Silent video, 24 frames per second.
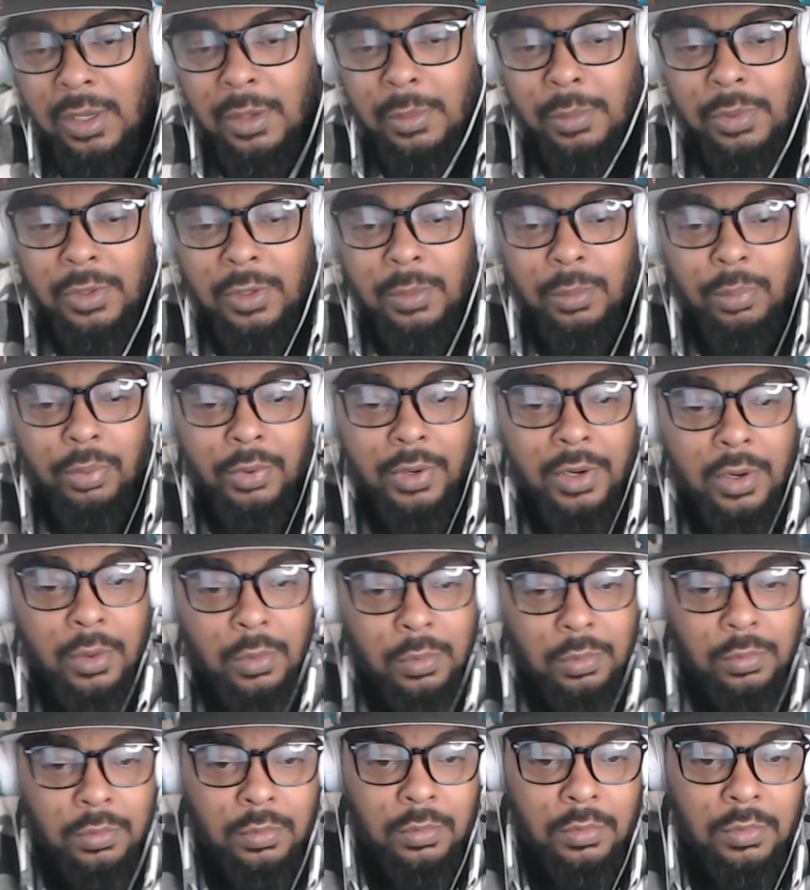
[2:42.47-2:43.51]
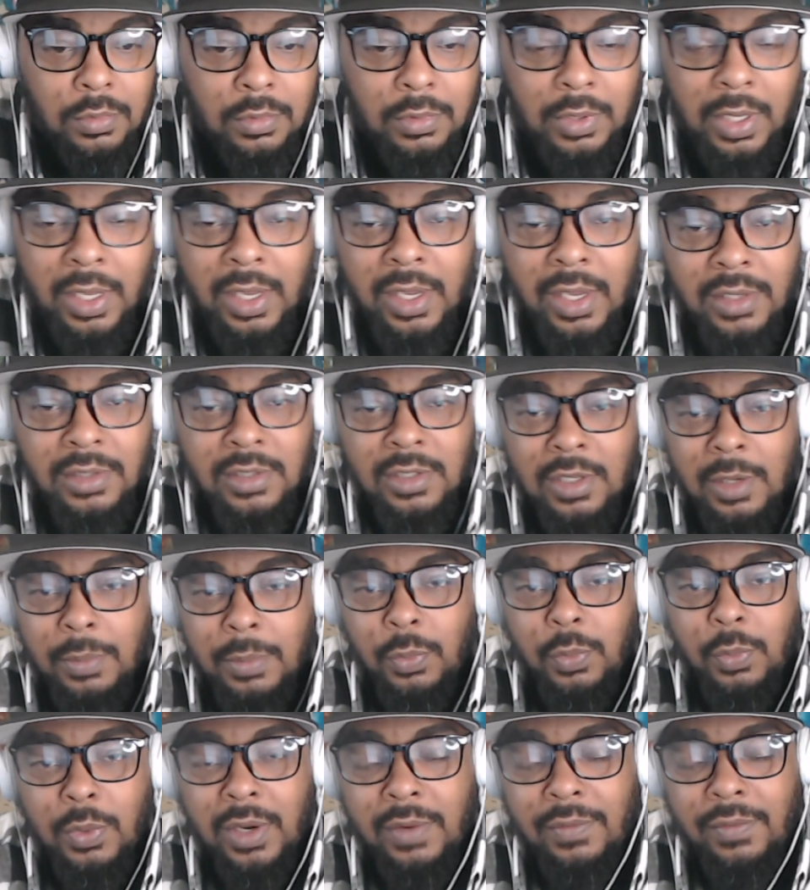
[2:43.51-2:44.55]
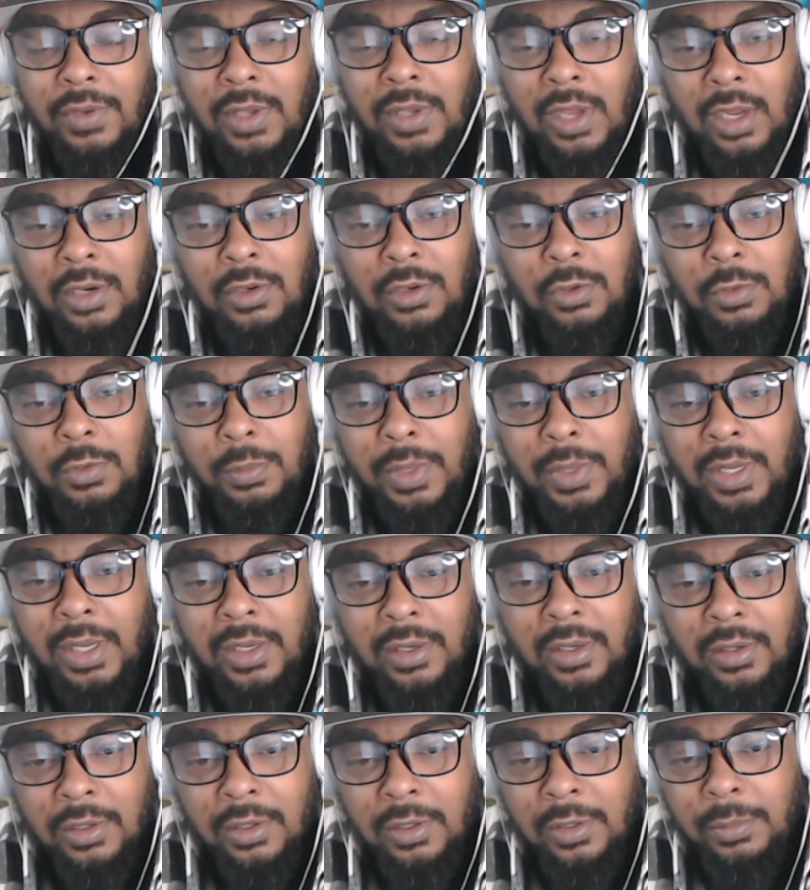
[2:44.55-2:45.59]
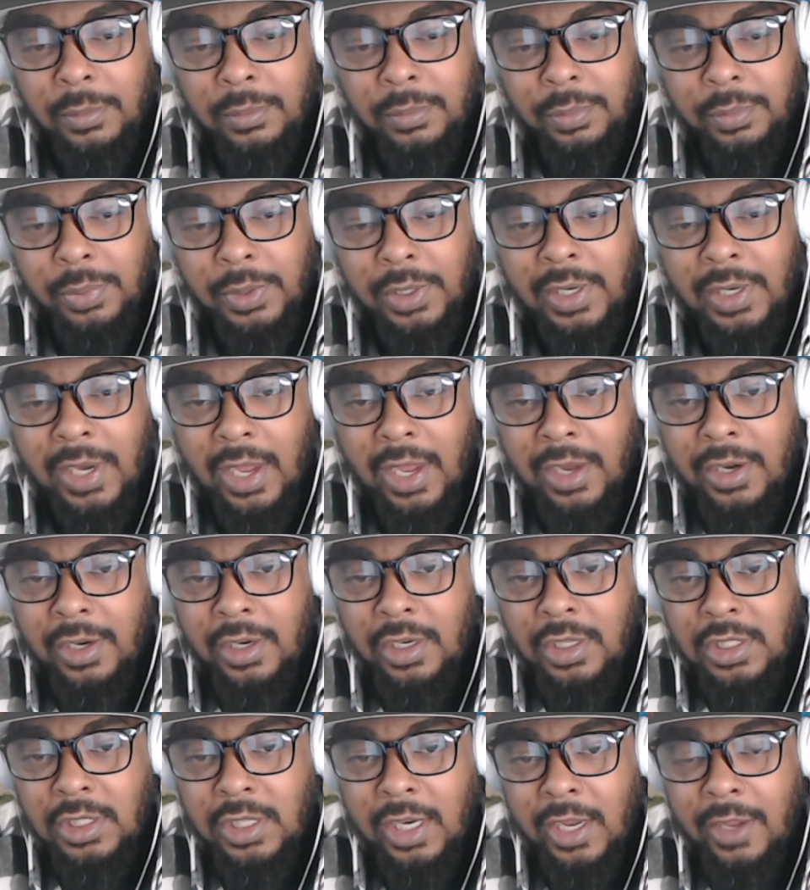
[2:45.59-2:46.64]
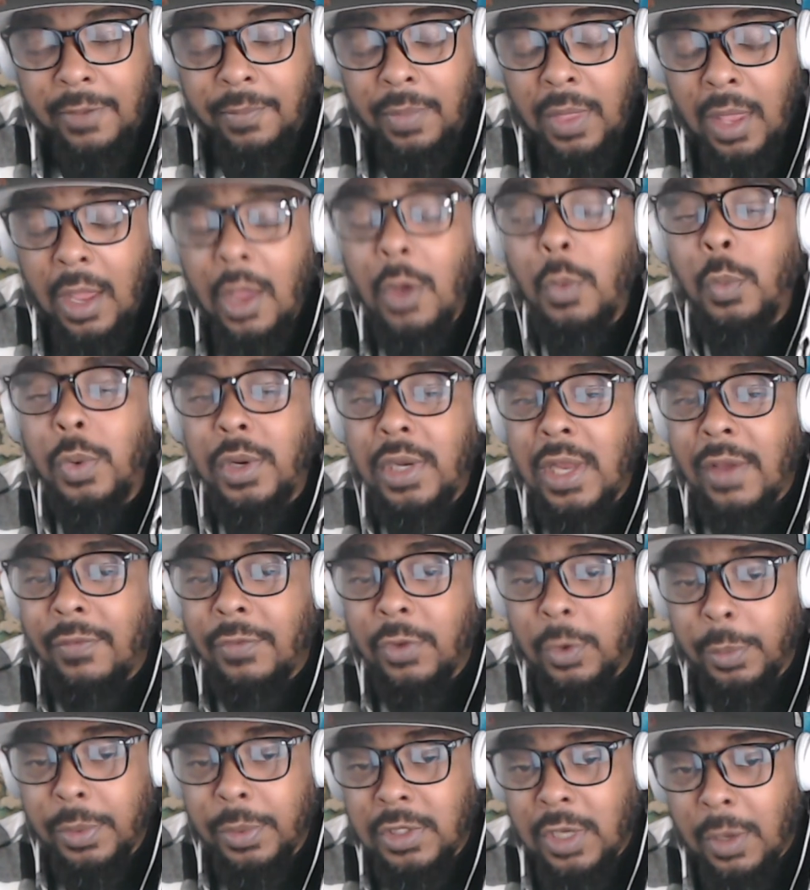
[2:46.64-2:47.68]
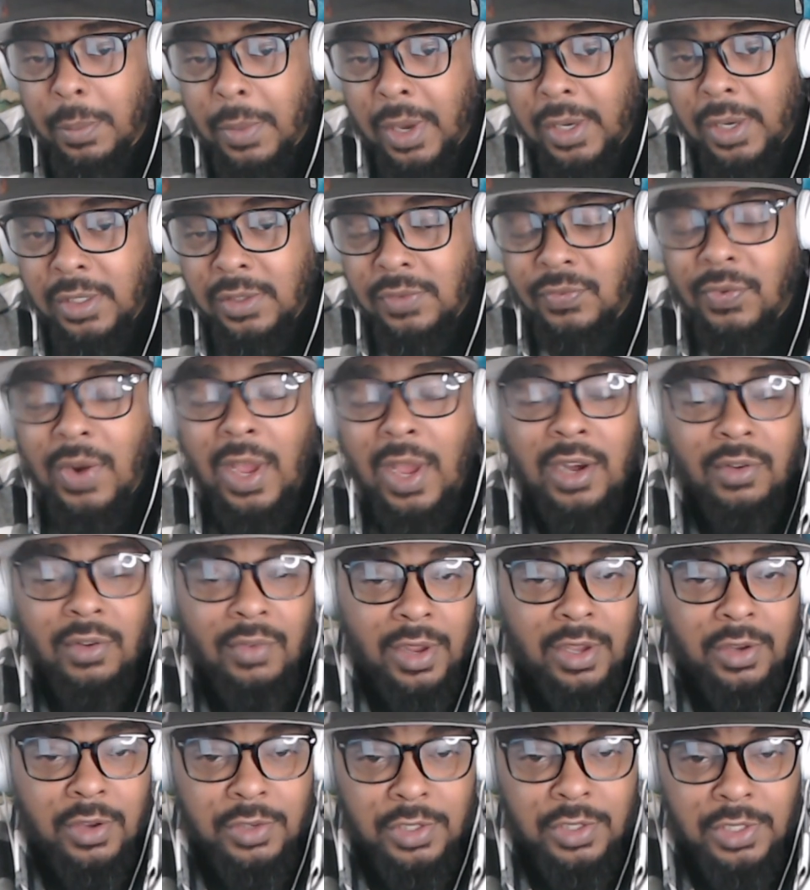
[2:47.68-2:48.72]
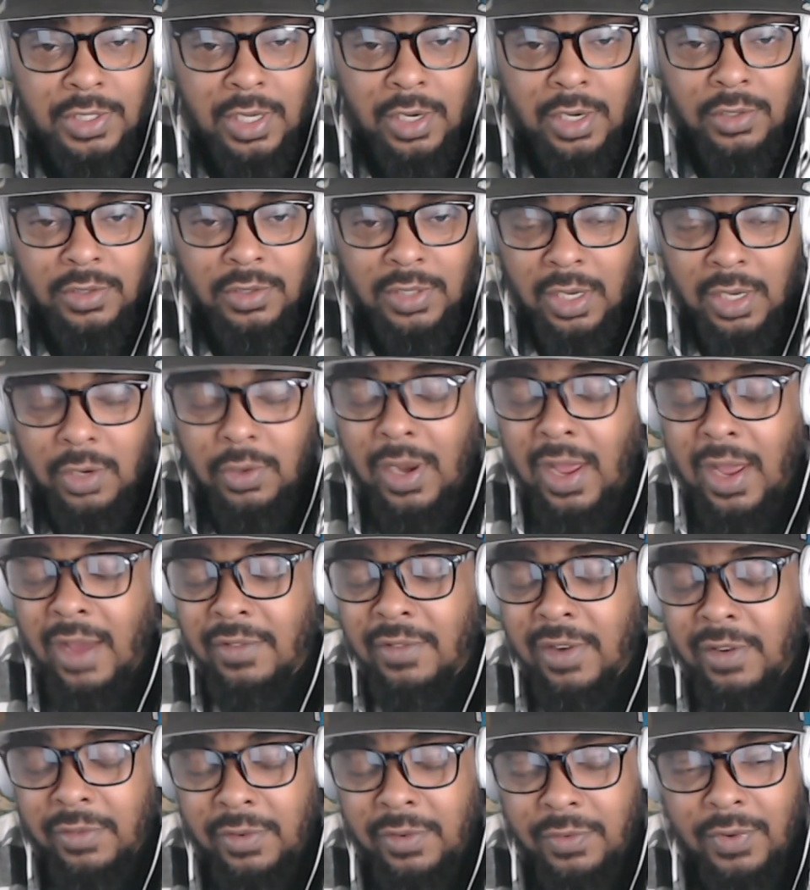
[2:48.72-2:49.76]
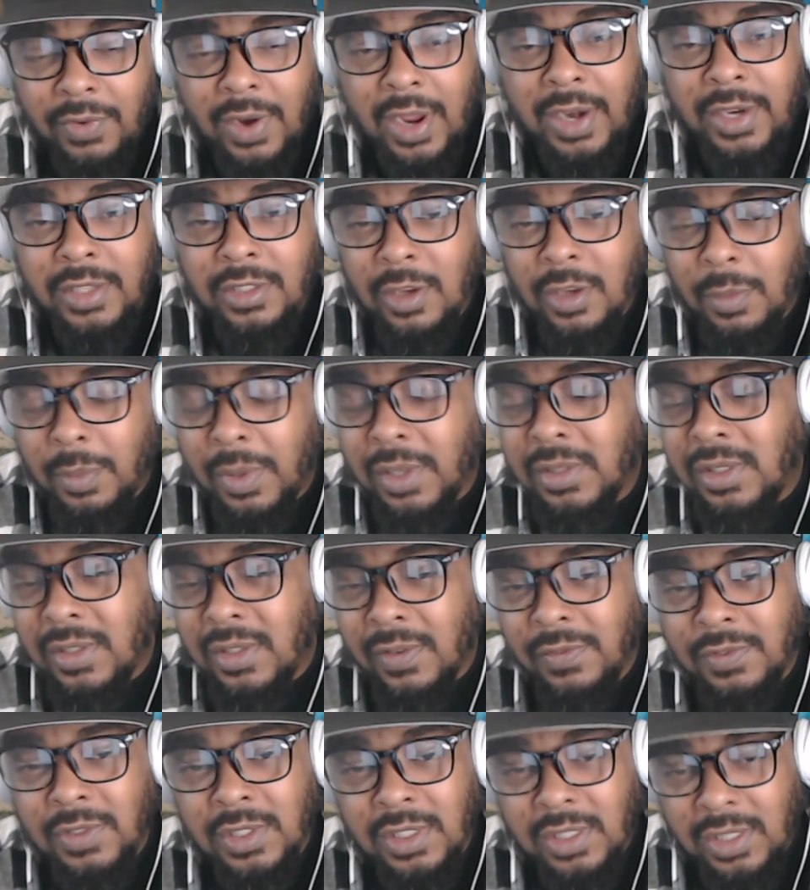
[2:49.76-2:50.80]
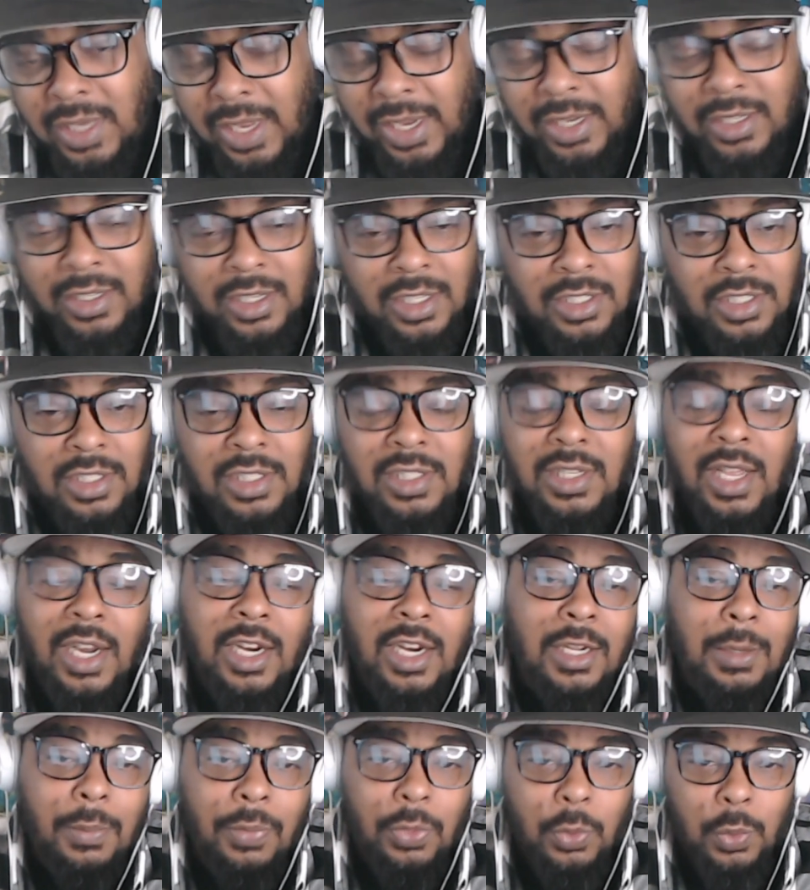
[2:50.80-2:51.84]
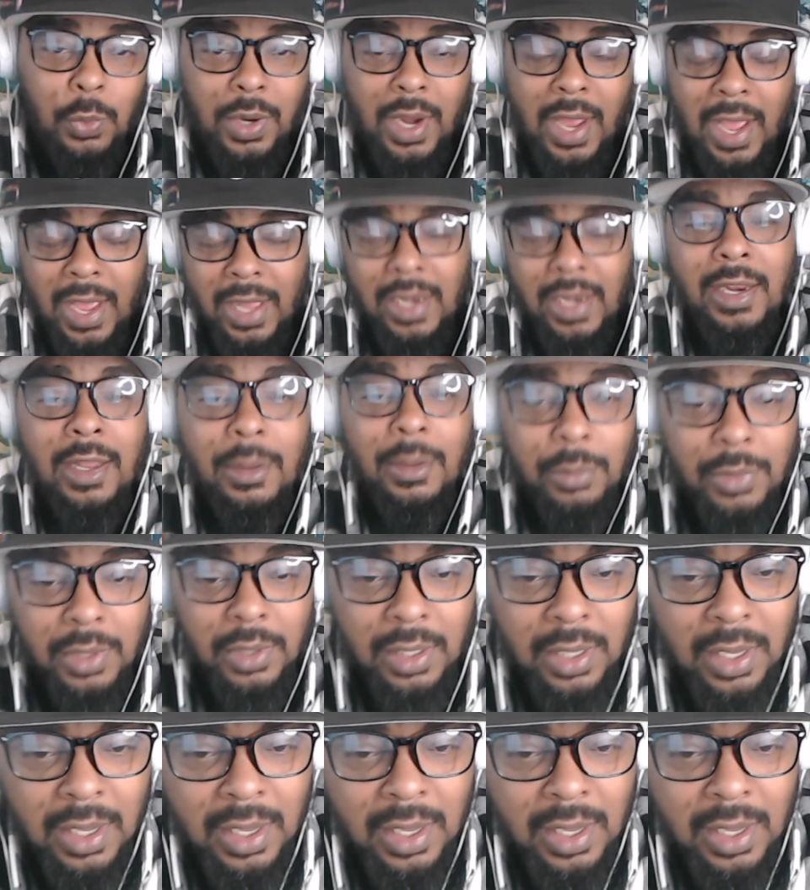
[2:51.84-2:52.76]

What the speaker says: Put them prayer hands up or whatever y'all do, man. Put it out in the chat. We definitely gonna be talking about this Friday right here on this channel, because I go live every Friday talking about stuff just like this. You just gotta come through and holler at me.